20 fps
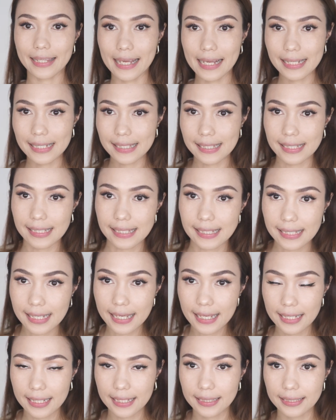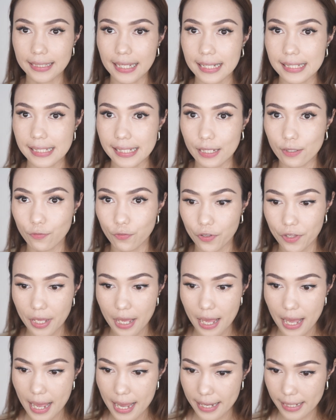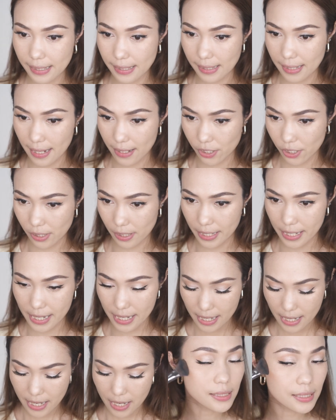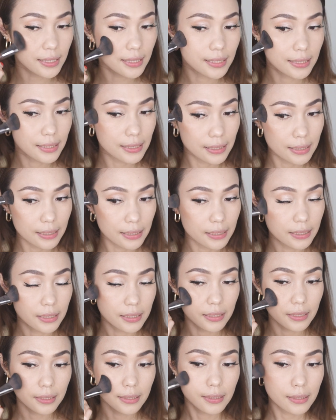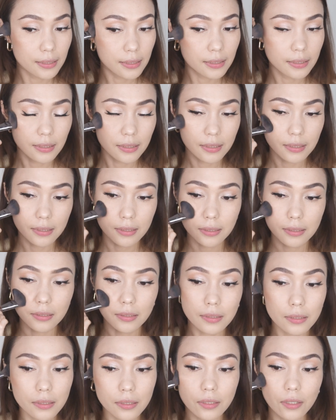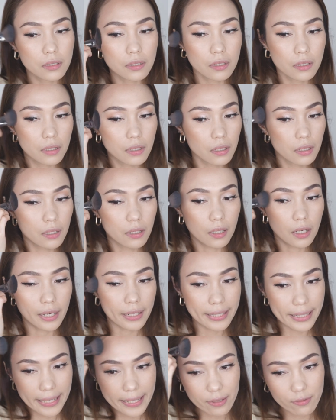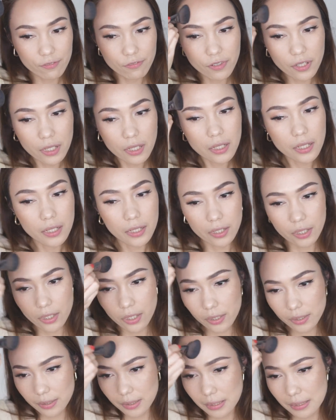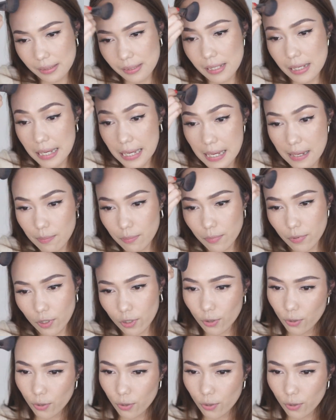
That's it for the eyes, actually. Let's just apply a little bit of contour. I envy her team, you